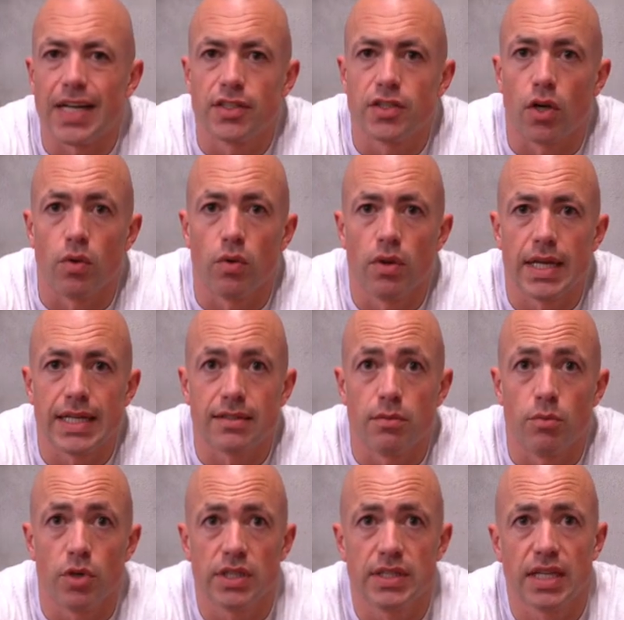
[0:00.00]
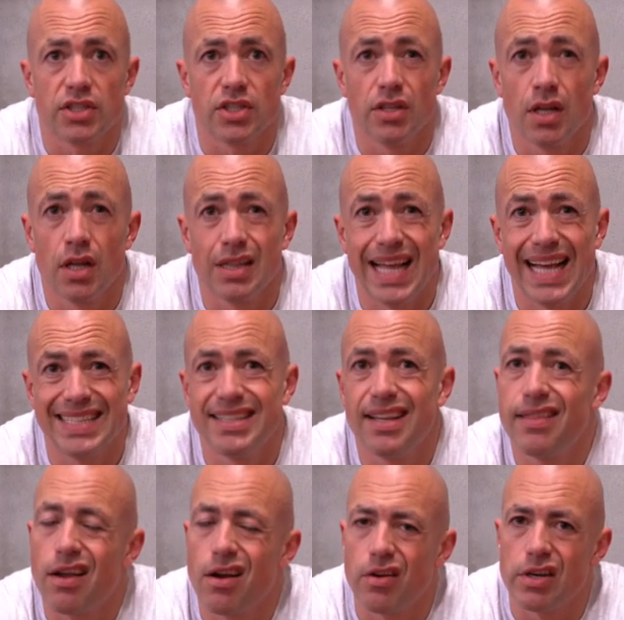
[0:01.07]
So that's the morning session. Last
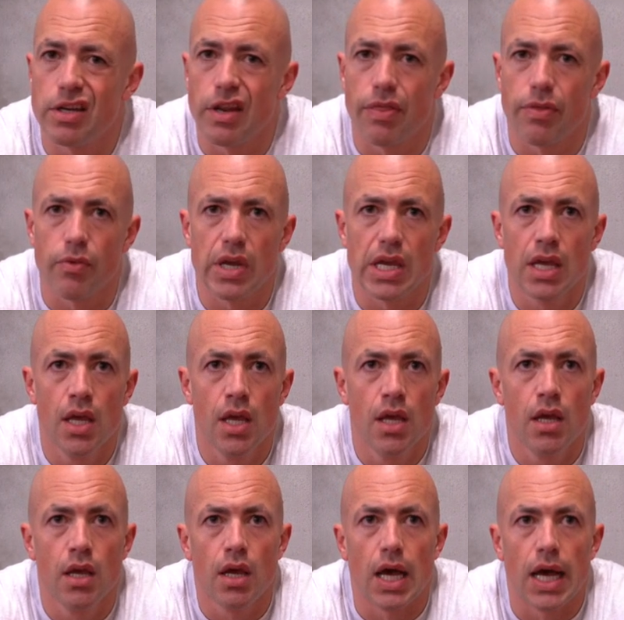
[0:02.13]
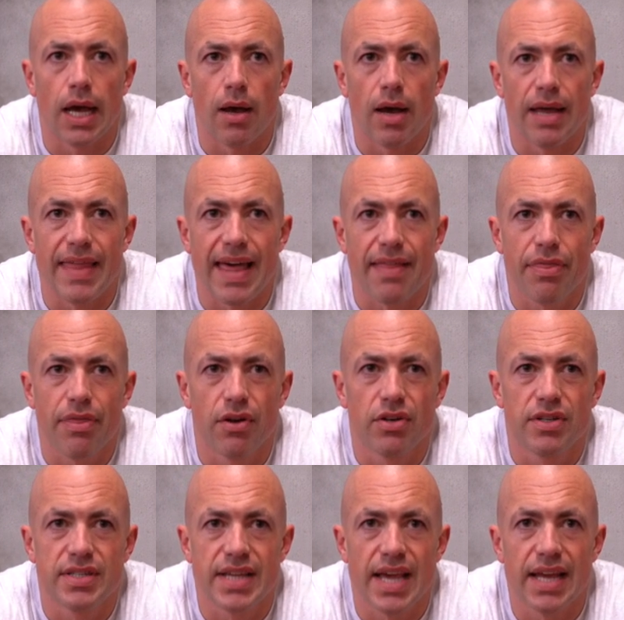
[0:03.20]
set there, I only did three. That
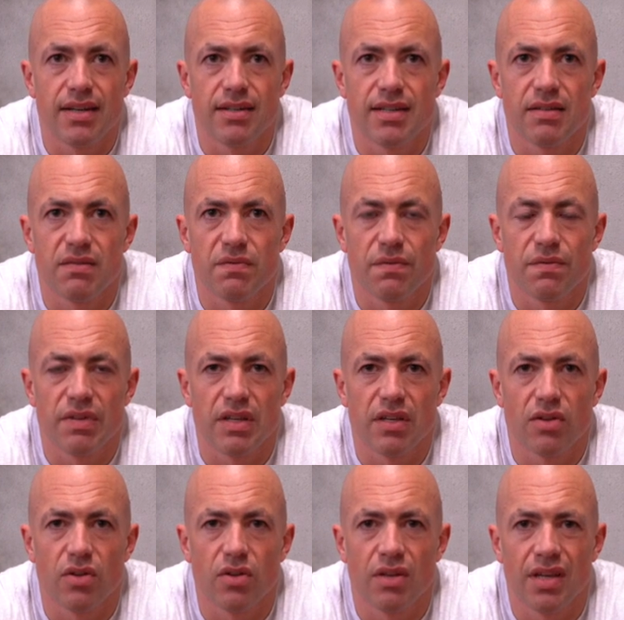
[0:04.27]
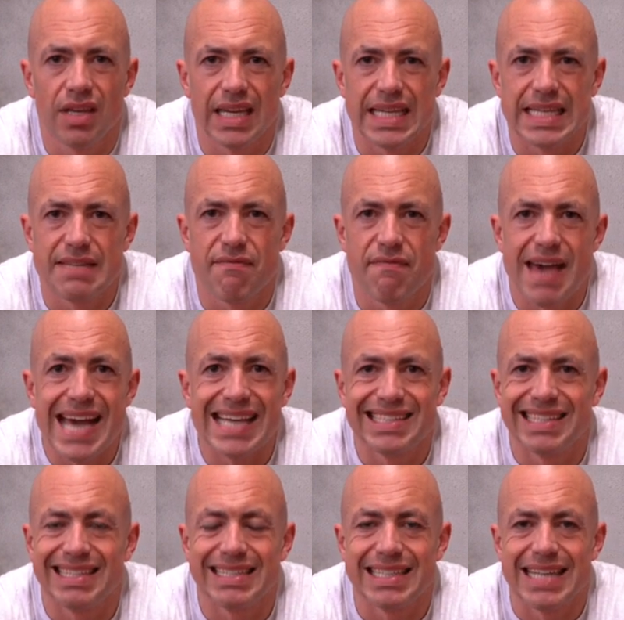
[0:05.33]
third set didn't feel as
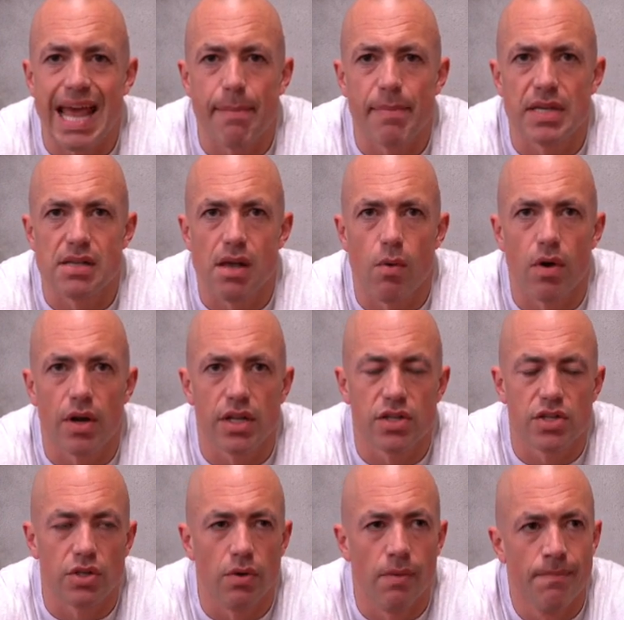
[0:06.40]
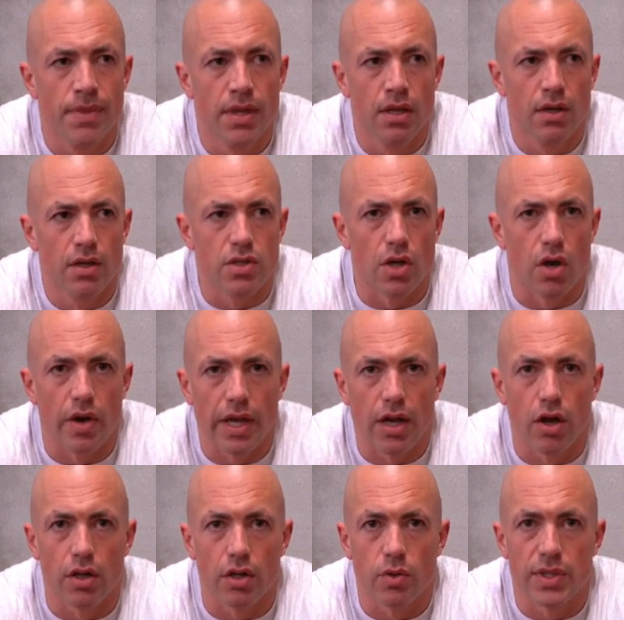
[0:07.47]
fast and snappy as I wanted to, so I
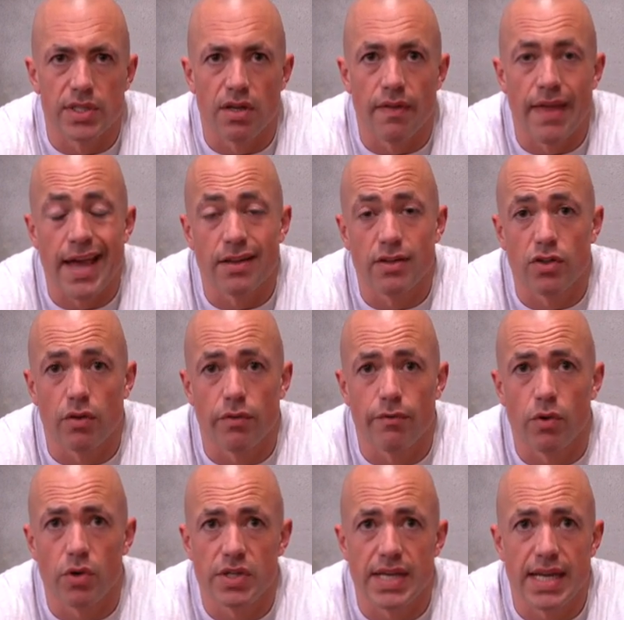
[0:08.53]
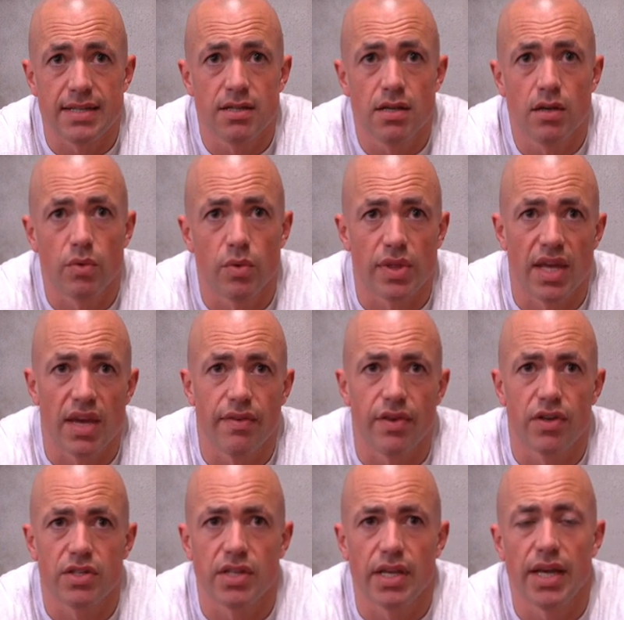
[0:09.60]
called it quits on that. So four sets with the
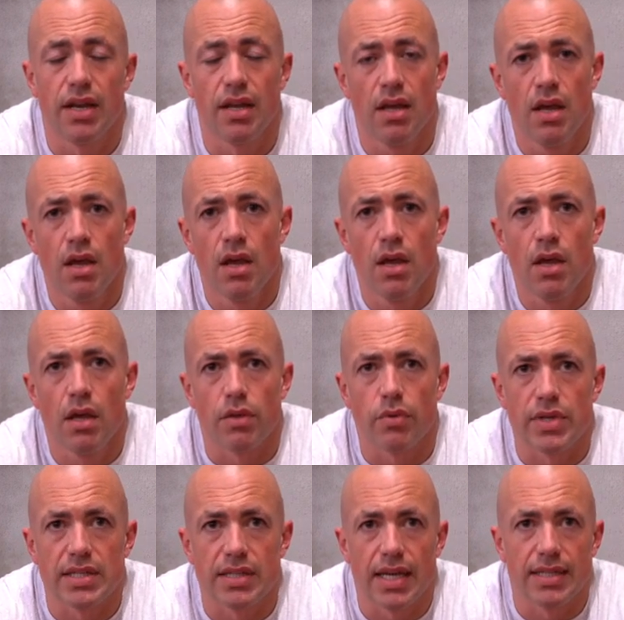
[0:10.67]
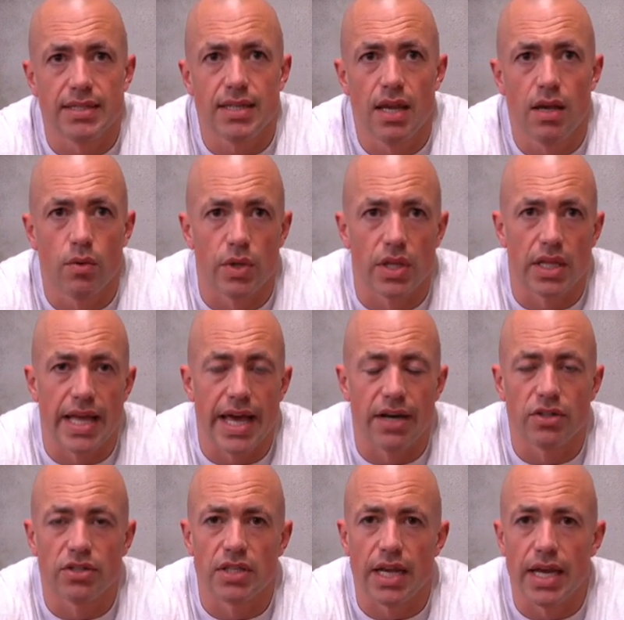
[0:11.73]
heavier sled, three sets with a
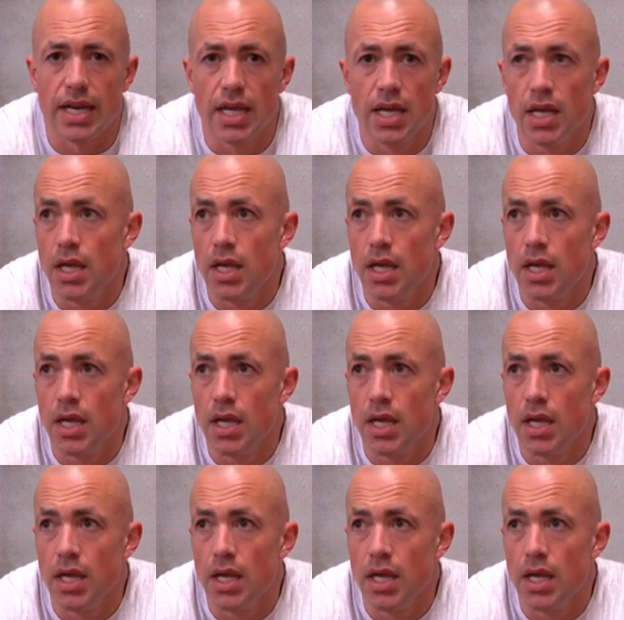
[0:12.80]
lighter sled.